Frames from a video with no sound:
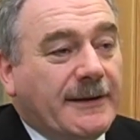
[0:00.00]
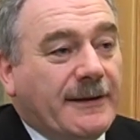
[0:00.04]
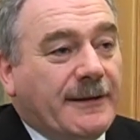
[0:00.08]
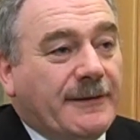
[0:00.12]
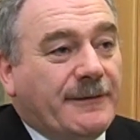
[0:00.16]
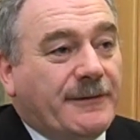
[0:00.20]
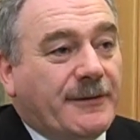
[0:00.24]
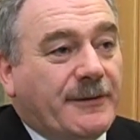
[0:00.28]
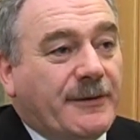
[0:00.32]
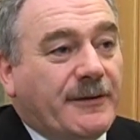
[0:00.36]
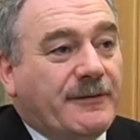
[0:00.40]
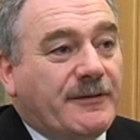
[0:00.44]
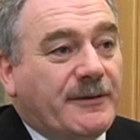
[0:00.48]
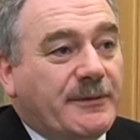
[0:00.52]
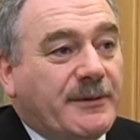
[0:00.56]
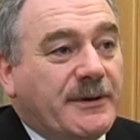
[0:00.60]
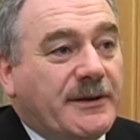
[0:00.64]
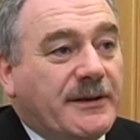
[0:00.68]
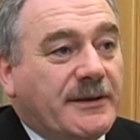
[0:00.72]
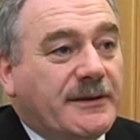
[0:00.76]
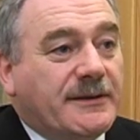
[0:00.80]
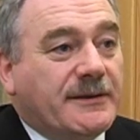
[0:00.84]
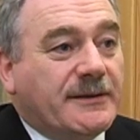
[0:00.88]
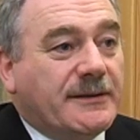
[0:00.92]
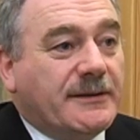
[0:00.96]
for
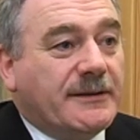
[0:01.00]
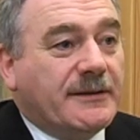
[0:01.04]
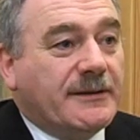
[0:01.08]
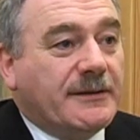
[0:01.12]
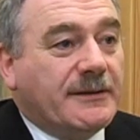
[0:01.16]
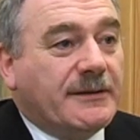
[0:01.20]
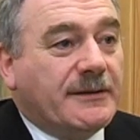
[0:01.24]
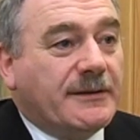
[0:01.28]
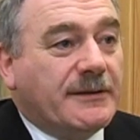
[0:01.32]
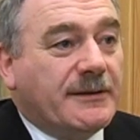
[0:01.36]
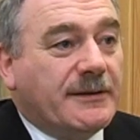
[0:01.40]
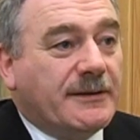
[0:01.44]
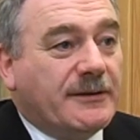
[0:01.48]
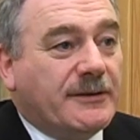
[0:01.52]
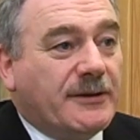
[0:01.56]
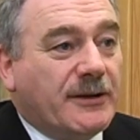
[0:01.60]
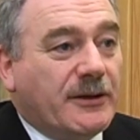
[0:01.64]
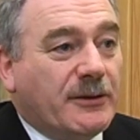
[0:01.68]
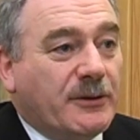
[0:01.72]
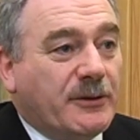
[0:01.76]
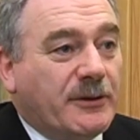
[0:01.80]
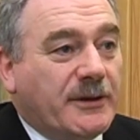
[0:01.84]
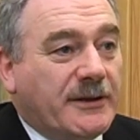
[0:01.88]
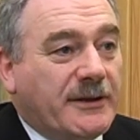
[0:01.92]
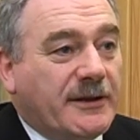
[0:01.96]
everybody to
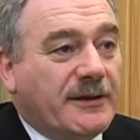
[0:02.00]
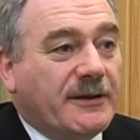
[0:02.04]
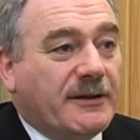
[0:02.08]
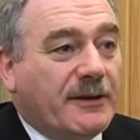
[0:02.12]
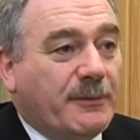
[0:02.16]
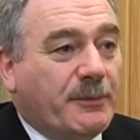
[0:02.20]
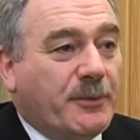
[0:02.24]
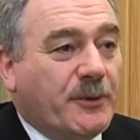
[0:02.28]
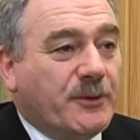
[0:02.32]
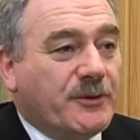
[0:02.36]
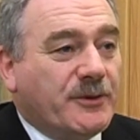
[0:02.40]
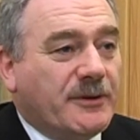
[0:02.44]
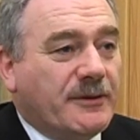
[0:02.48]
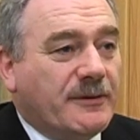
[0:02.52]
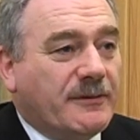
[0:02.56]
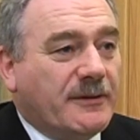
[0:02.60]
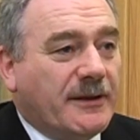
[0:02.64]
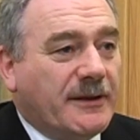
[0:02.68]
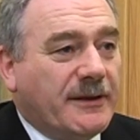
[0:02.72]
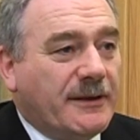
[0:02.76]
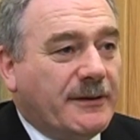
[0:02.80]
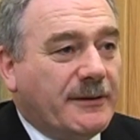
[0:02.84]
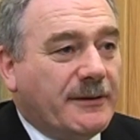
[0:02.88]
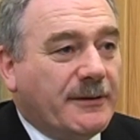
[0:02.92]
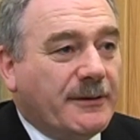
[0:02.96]
look at it in a positive
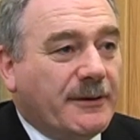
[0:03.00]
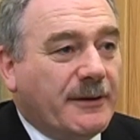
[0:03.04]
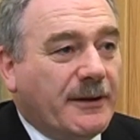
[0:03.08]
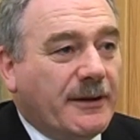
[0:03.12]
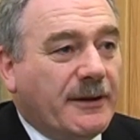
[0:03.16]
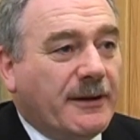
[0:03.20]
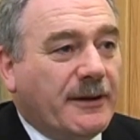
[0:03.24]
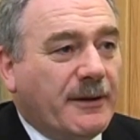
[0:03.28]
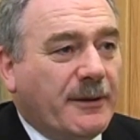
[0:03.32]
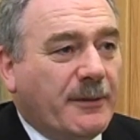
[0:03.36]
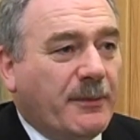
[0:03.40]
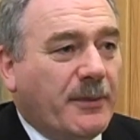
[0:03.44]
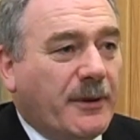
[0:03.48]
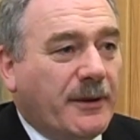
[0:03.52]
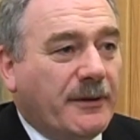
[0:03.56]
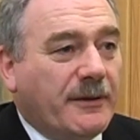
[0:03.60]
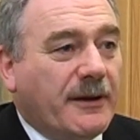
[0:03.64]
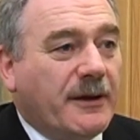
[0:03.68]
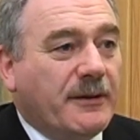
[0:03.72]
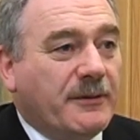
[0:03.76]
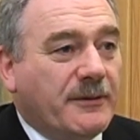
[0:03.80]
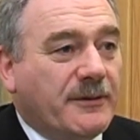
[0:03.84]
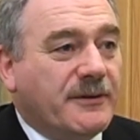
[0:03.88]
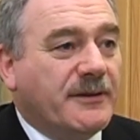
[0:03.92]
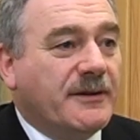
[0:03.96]
light, but now
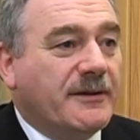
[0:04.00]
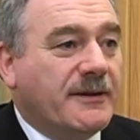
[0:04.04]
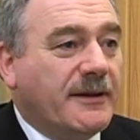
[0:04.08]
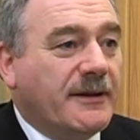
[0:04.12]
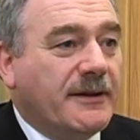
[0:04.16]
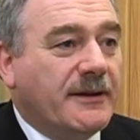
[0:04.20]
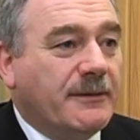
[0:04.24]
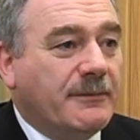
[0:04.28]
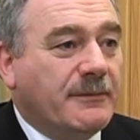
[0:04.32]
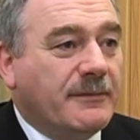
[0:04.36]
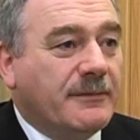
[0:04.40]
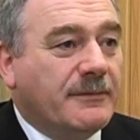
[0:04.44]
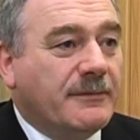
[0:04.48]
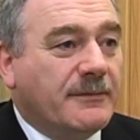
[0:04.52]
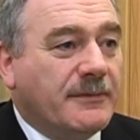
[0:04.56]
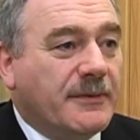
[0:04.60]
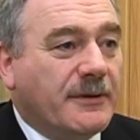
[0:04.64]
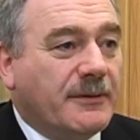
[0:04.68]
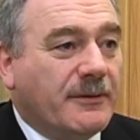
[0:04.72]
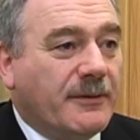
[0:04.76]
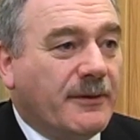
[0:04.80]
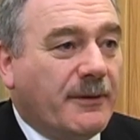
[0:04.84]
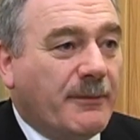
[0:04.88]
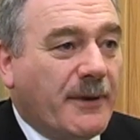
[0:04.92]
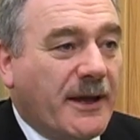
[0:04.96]
is the time. You
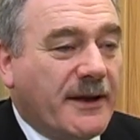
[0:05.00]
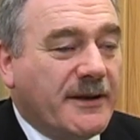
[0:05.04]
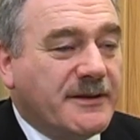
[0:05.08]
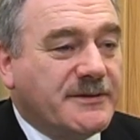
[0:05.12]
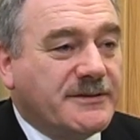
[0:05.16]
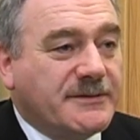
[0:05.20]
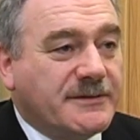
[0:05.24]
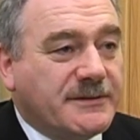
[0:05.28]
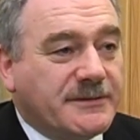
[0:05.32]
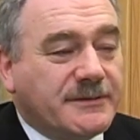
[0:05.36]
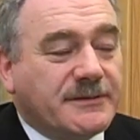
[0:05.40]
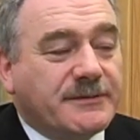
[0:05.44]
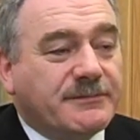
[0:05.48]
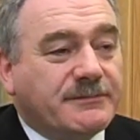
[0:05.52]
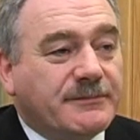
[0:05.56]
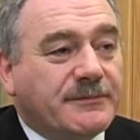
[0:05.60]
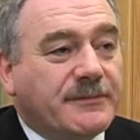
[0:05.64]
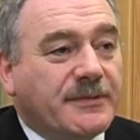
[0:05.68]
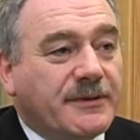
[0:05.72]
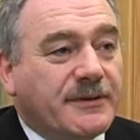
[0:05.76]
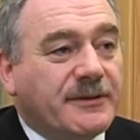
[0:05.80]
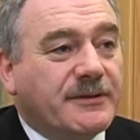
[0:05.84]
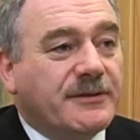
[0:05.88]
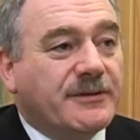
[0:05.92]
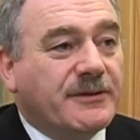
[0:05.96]
know, the manager
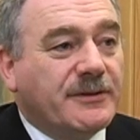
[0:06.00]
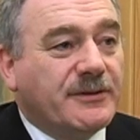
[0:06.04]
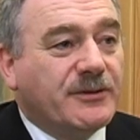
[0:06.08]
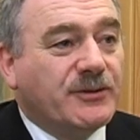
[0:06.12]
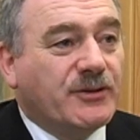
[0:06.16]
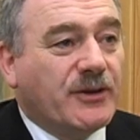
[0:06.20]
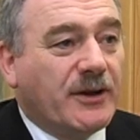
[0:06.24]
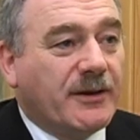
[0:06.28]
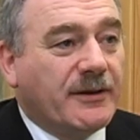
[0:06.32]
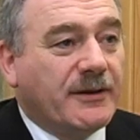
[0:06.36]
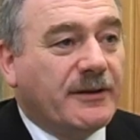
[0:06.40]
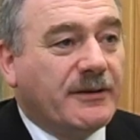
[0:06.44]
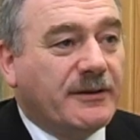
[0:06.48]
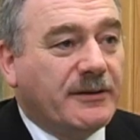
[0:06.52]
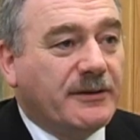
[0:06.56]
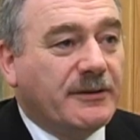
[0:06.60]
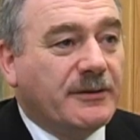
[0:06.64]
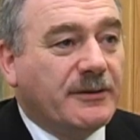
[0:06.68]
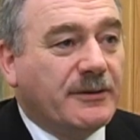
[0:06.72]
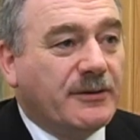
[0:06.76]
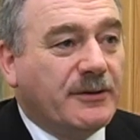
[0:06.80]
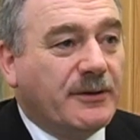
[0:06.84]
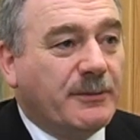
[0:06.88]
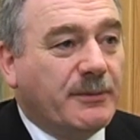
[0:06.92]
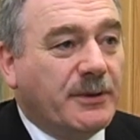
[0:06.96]
is starting
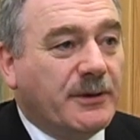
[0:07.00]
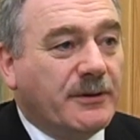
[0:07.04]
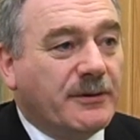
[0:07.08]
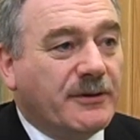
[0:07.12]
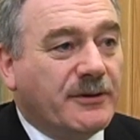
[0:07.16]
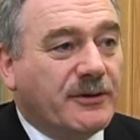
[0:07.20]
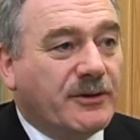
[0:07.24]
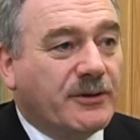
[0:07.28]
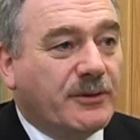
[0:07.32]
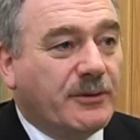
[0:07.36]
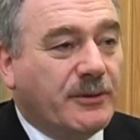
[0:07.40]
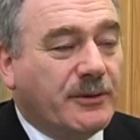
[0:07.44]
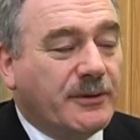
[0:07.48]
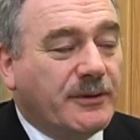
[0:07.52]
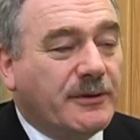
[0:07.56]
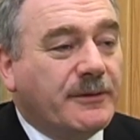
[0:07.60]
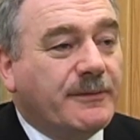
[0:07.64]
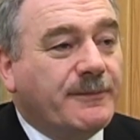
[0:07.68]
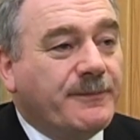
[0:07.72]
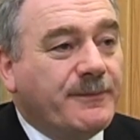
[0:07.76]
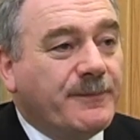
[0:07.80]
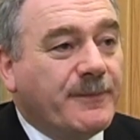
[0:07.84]
to build a squad.